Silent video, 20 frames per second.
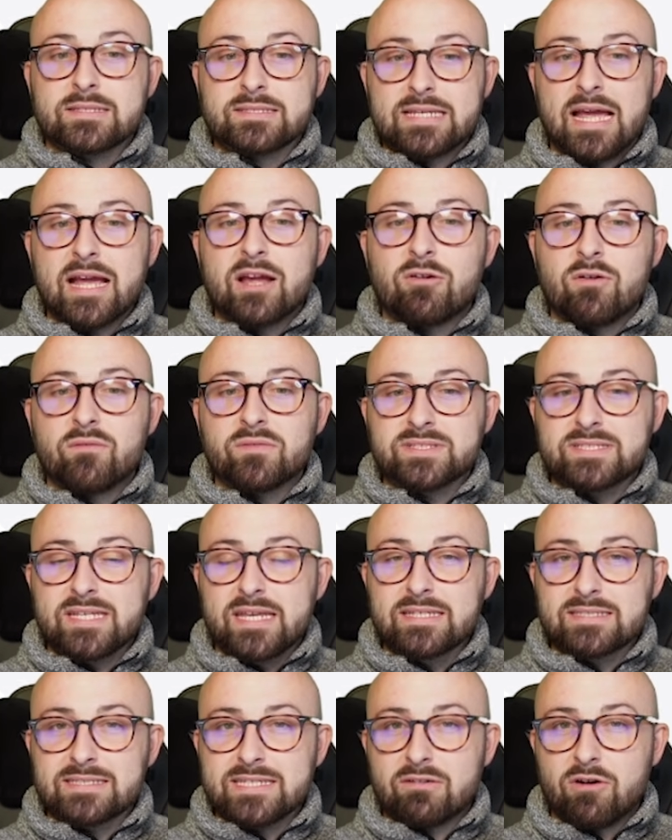Saka
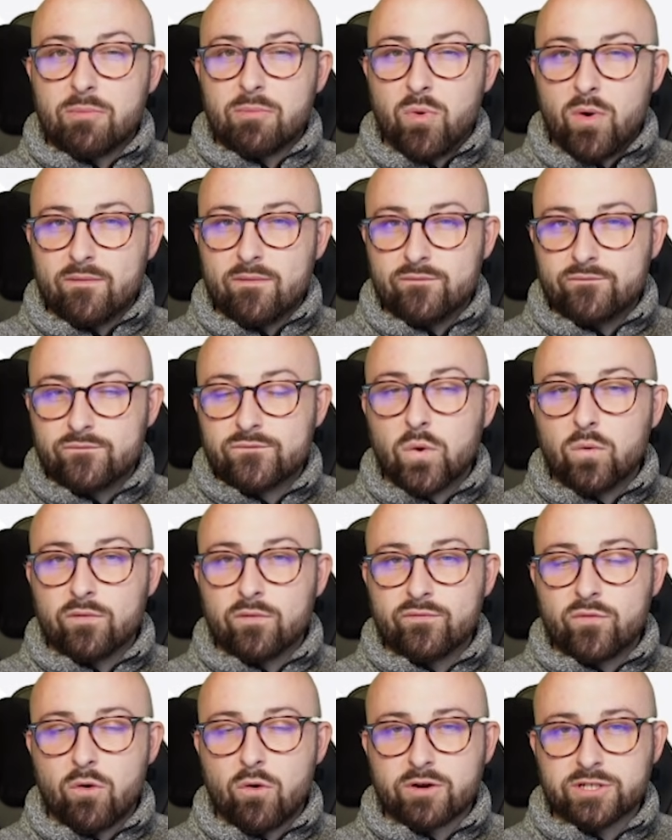obviously
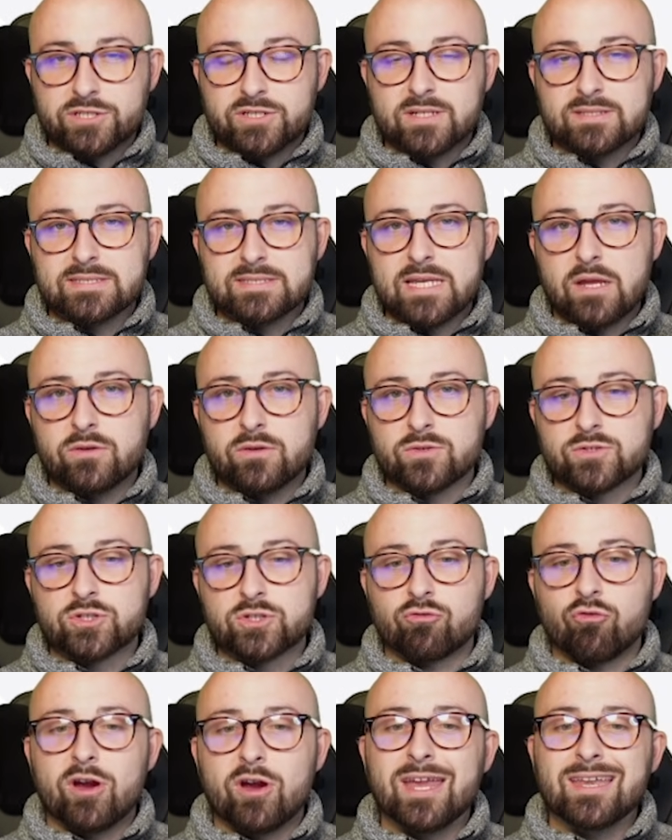0.44, as you can see on your
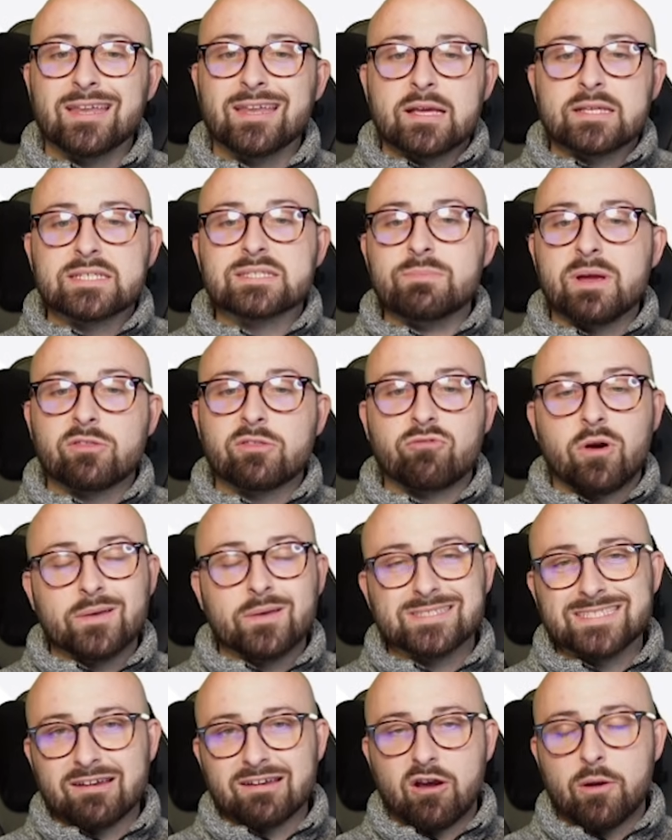screen. Smith Rowe
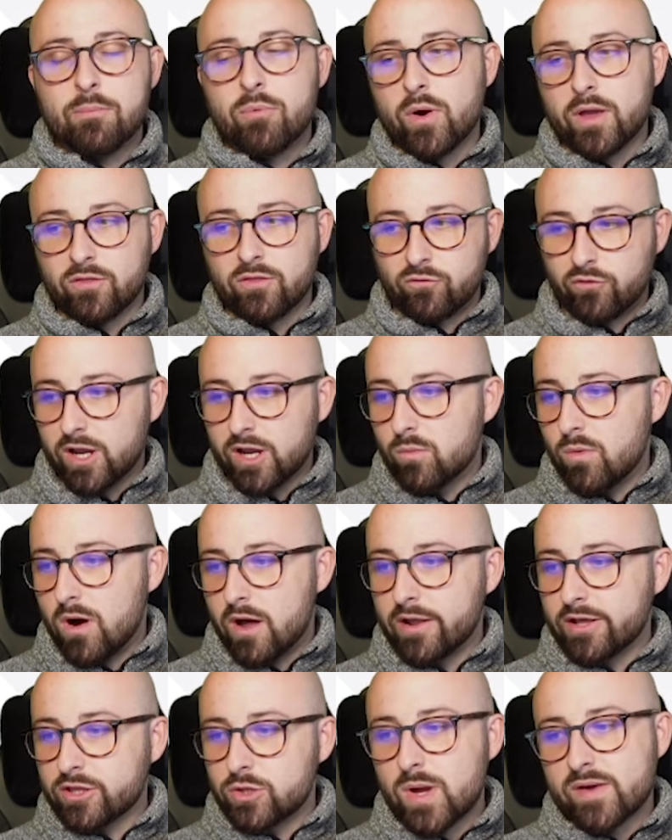is
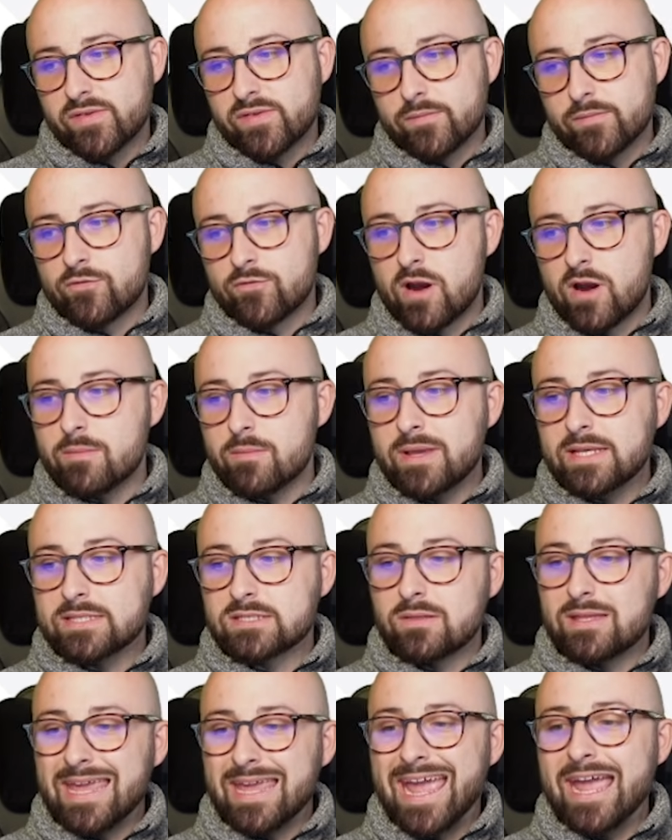0.31. I do have it in front of me.
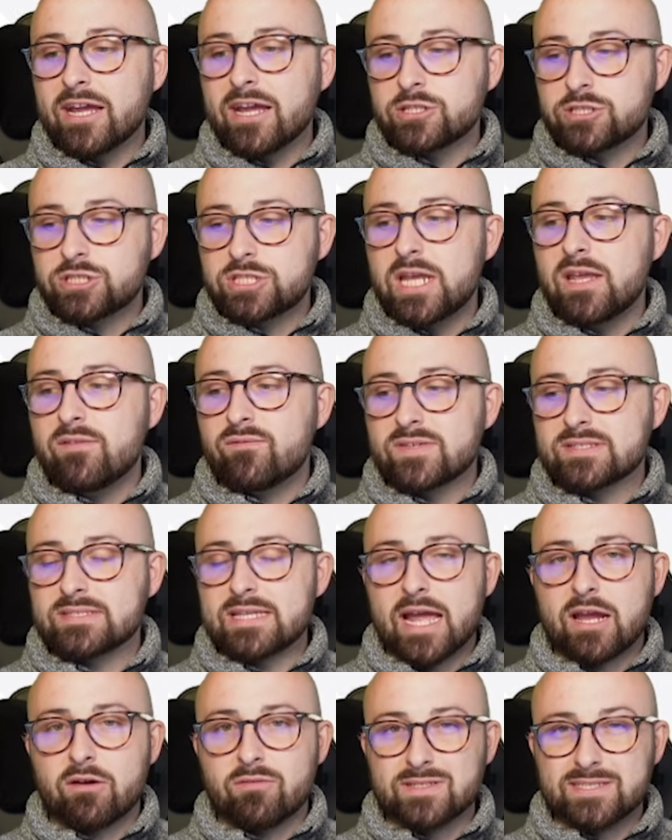So the XG for
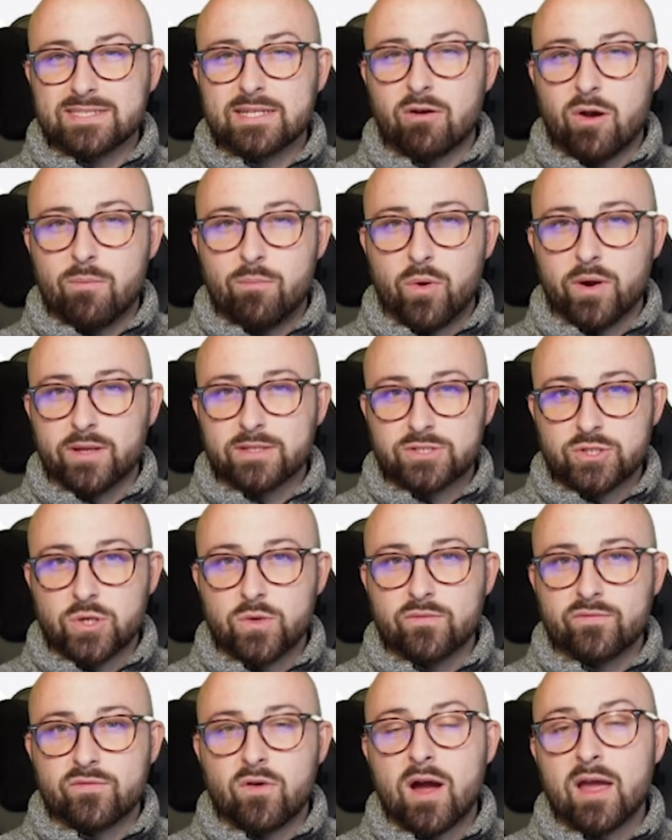Saka is
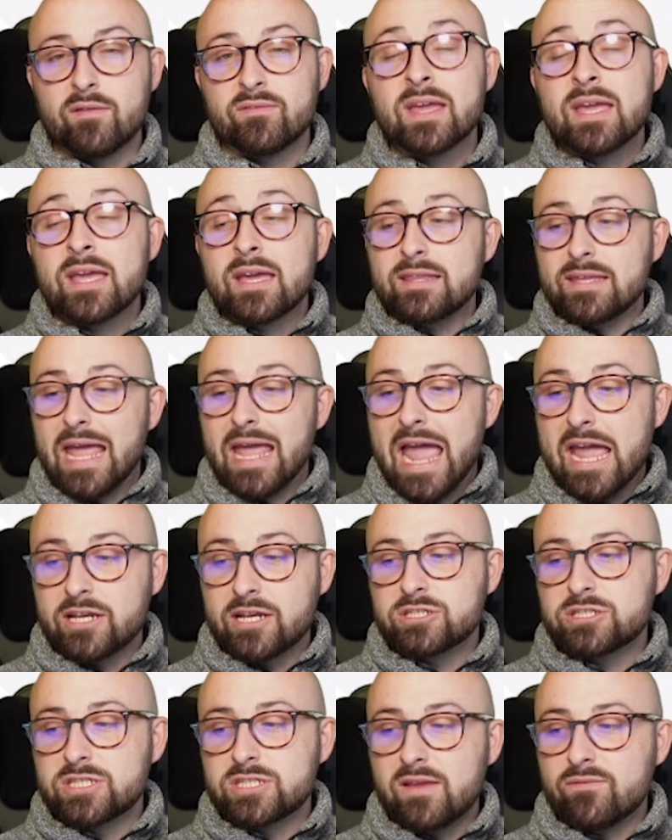0.25. The
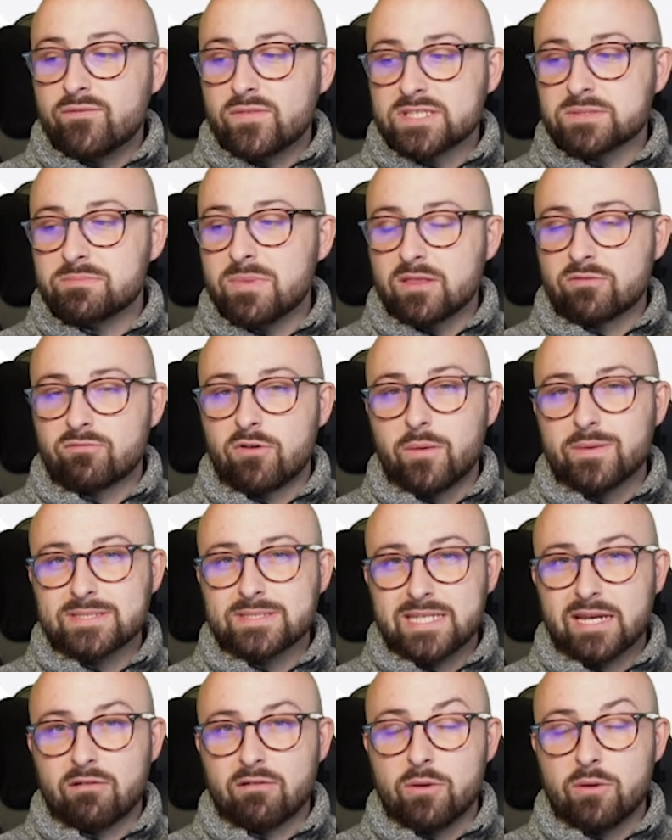XG for Smith Rowe
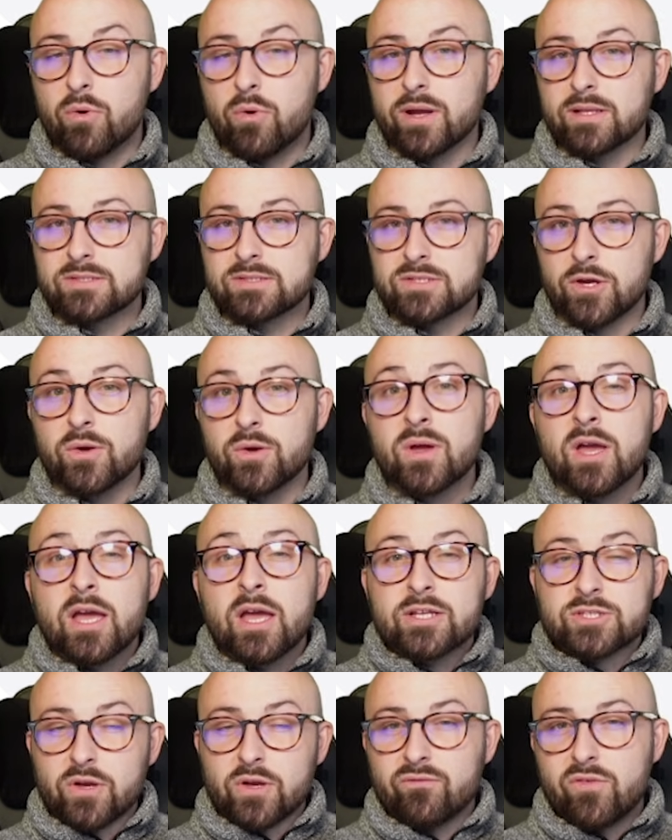is 0.2.
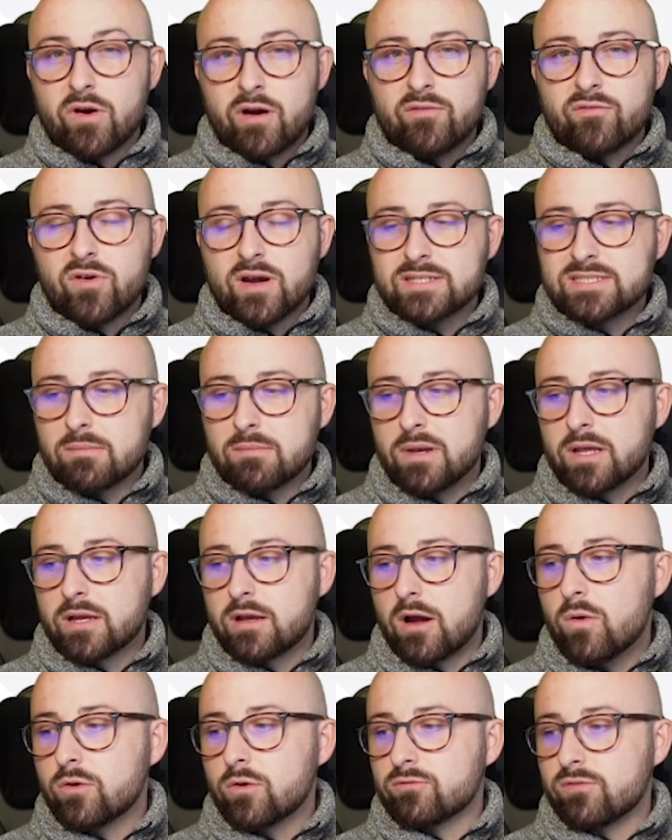So very, very similar
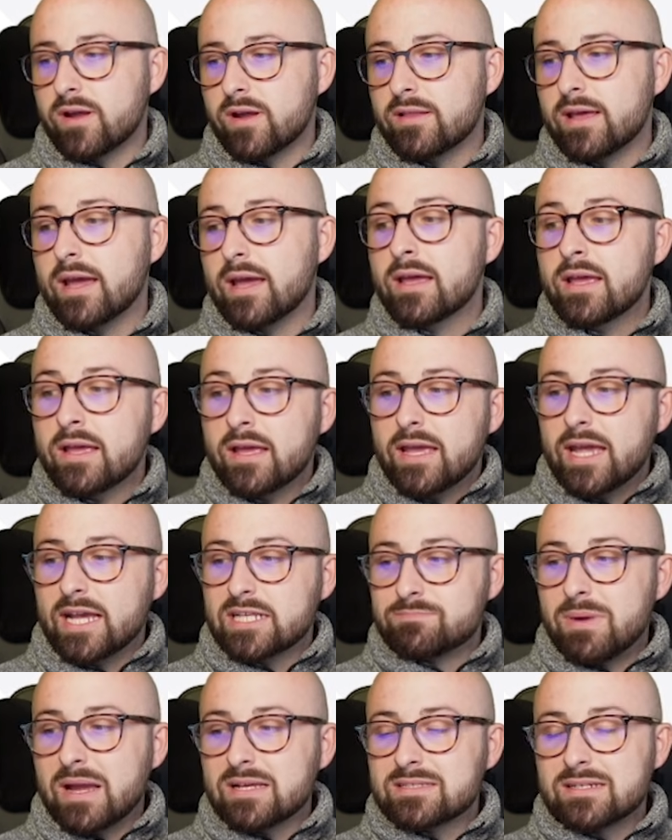goal threat there.
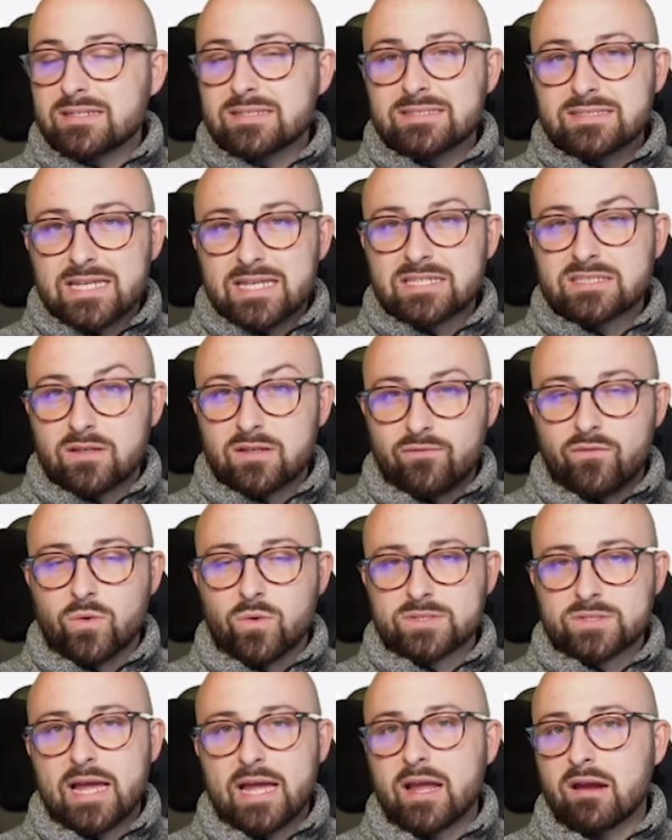Expected assist
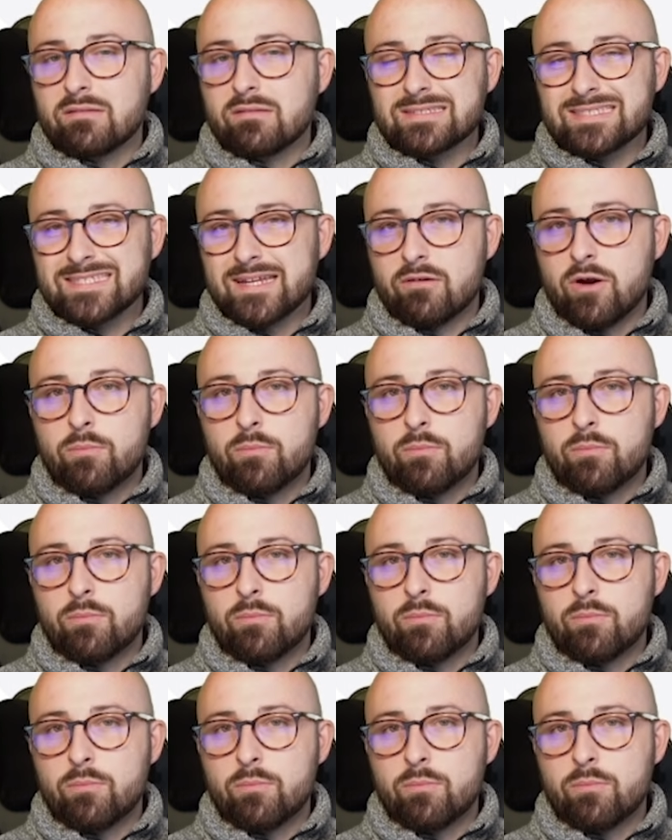for Saka is